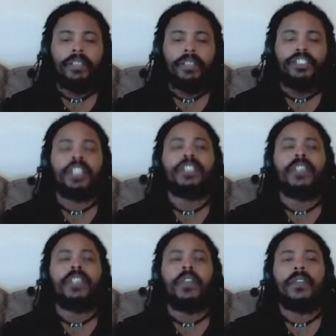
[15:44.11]
just
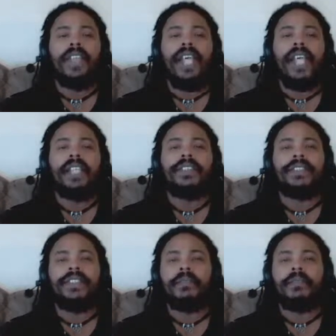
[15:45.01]
know that
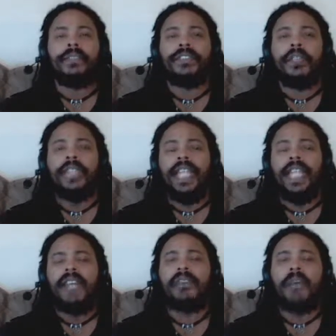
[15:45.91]
those symbols only
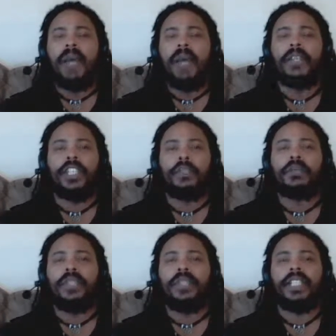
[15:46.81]
have the power that you
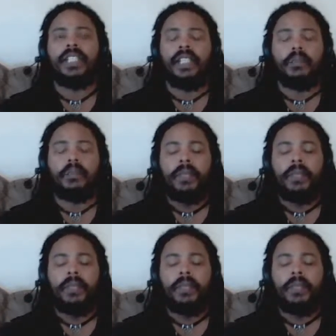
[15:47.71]
put into them.